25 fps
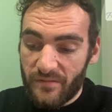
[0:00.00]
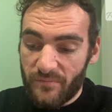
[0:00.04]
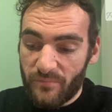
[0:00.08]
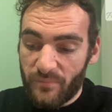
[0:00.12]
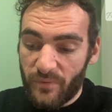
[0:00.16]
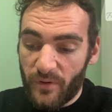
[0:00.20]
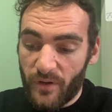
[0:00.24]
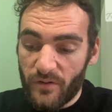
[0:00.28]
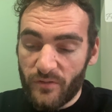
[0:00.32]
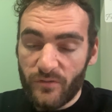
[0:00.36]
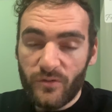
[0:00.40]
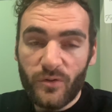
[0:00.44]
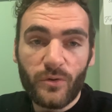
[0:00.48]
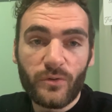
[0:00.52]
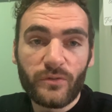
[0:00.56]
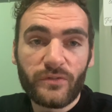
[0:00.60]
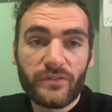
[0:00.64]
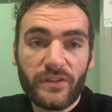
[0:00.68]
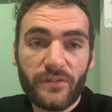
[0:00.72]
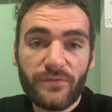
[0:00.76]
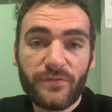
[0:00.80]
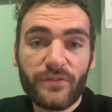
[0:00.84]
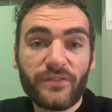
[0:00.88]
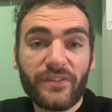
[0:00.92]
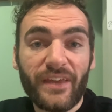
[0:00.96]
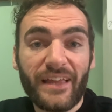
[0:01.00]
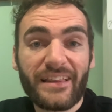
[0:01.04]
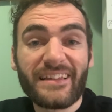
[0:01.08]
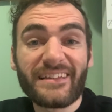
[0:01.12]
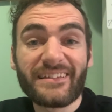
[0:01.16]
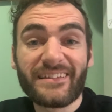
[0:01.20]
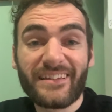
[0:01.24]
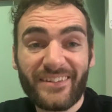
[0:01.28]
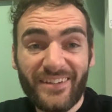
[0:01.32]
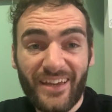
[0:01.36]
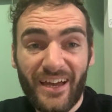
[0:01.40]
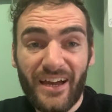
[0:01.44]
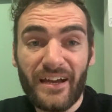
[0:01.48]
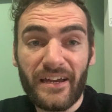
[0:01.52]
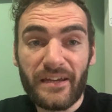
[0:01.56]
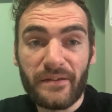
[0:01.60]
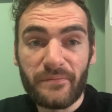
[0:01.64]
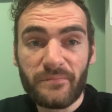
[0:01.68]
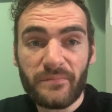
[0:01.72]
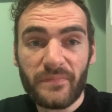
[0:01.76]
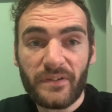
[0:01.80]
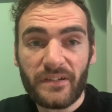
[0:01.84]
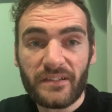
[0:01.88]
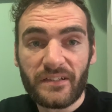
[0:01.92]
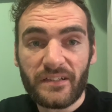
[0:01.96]
of course, if you're telling the
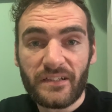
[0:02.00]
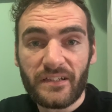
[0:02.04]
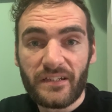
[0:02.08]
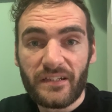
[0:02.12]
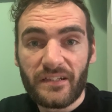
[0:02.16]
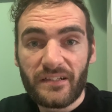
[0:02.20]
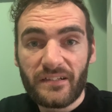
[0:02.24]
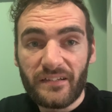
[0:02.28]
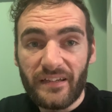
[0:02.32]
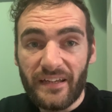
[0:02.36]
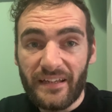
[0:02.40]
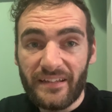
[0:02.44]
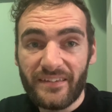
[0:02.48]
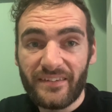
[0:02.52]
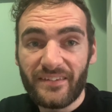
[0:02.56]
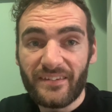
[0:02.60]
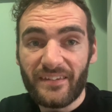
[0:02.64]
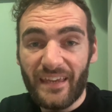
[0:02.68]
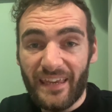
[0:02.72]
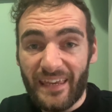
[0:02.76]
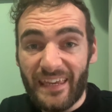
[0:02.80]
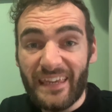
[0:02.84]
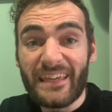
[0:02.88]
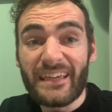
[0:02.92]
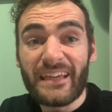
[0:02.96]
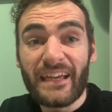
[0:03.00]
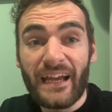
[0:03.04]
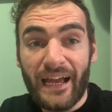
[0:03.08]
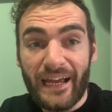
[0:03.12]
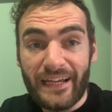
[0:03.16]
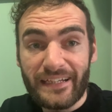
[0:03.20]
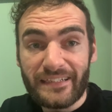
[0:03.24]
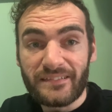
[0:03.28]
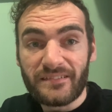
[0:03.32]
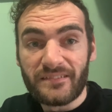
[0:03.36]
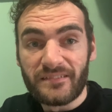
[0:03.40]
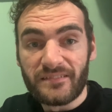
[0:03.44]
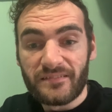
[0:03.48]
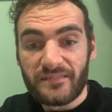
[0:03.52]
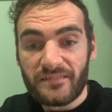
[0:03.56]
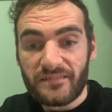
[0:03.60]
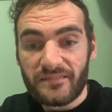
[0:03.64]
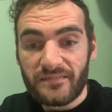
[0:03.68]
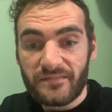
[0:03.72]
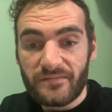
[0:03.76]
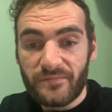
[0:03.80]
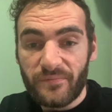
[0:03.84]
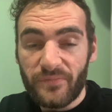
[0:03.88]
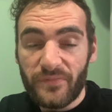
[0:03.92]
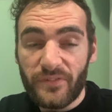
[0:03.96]
time, it's ugain.
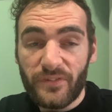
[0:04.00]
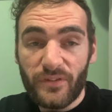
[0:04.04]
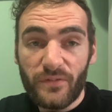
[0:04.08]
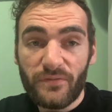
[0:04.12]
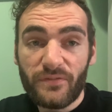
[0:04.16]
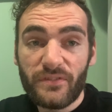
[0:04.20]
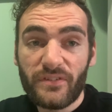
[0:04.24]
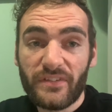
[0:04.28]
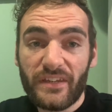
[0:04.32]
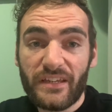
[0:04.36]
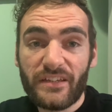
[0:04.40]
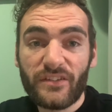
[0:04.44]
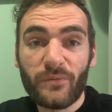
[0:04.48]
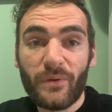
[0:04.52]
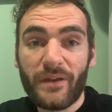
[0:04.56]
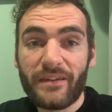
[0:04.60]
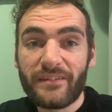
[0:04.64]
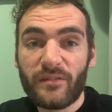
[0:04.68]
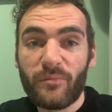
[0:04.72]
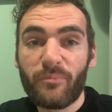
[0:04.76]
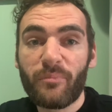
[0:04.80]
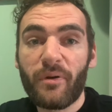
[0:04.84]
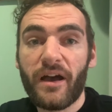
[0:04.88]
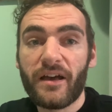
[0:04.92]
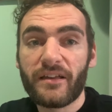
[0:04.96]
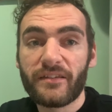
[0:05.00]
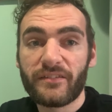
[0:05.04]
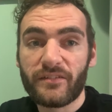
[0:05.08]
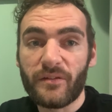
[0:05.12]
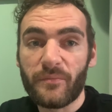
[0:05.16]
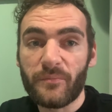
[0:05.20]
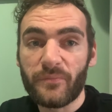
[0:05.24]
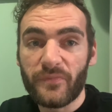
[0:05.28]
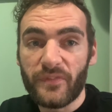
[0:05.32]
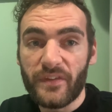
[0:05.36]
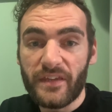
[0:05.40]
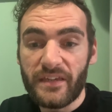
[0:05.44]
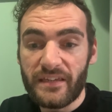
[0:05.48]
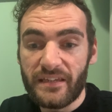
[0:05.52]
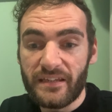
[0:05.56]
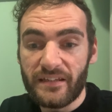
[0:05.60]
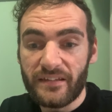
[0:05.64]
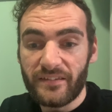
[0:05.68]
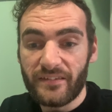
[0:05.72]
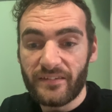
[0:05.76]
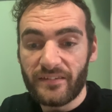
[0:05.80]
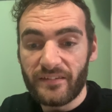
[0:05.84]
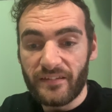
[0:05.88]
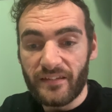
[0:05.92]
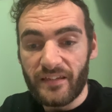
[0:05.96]
So if you're saying 20 past something,
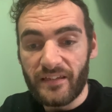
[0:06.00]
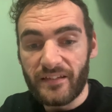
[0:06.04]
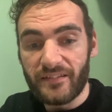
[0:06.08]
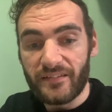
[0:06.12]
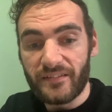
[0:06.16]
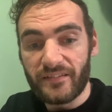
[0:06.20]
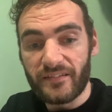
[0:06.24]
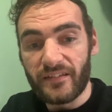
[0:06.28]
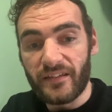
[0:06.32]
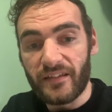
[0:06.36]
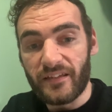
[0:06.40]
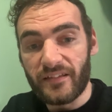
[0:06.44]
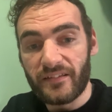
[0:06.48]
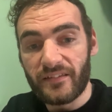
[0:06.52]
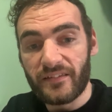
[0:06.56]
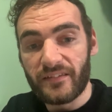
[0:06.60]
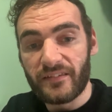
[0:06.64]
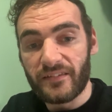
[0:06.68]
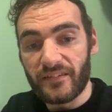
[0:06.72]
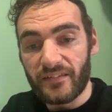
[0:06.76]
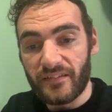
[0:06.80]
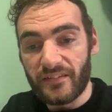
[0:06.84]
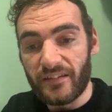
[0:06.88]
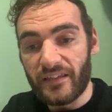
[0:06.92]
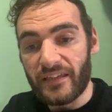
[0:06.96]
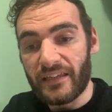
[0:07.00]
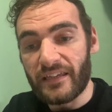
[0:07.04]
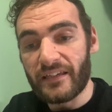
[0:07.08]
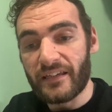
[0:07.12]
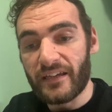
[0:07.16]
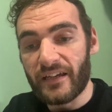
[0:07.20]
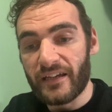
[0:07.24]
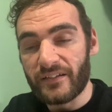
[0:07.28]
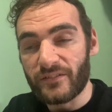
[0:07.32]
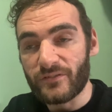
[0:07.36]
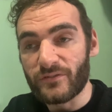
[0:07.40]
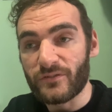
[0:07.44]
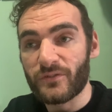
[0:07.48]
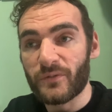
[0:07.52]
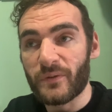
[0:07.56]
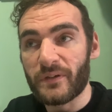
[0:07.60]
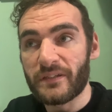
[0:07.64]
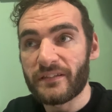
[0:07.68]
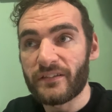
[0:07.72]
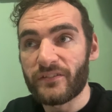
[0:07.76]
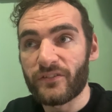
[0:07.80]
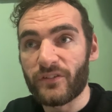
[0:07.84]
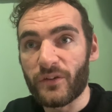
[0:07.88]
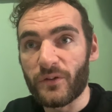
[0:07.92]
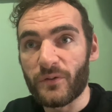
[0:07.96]
it's ugain or
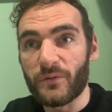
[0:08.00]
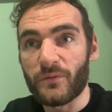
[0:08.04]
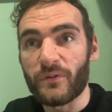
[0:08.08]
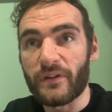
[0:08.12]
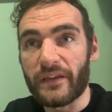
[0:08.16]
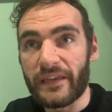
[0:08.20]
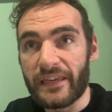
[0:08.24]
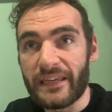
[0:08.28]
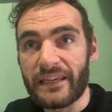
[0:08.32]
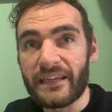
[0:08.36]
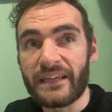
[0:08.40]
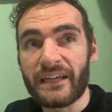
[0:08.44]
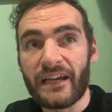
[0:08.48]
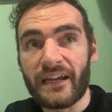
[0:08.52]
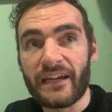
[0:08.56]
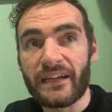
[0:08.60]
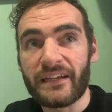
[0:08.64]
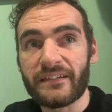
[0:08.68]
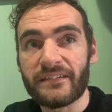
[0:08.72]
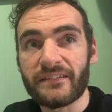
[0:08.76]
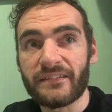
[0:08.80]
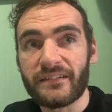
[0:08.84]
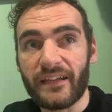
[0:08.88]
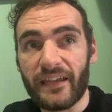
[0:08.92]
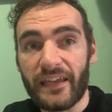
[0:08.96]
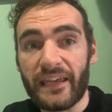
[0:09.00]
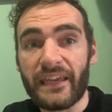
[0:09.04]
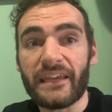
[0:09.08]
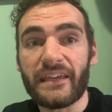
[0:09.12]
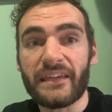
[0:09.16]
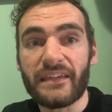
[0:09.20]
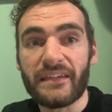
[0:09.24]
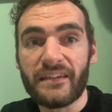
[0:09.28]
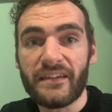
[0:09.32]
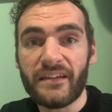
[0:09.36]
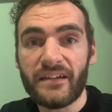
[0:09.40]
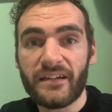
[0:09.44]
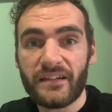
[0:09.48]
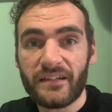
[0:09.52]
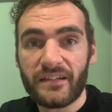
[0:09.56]
22. Ugain